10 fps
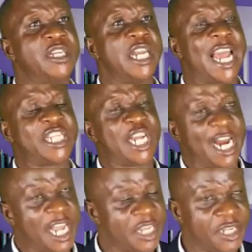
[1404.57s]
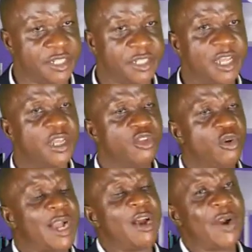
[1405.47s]
like challenges, you
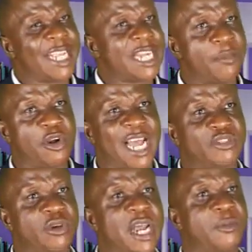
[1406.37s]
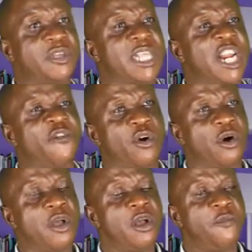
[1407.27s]
can write about that one about
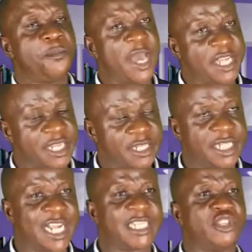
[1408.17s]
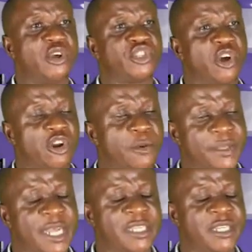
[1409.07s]
3-4 pages. That is your third
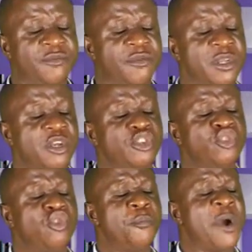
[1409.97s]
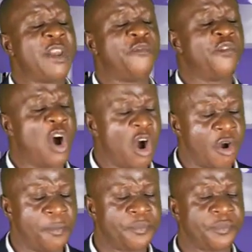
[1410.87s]
objective.
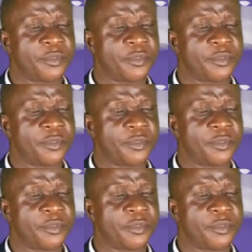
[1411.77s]
2.4.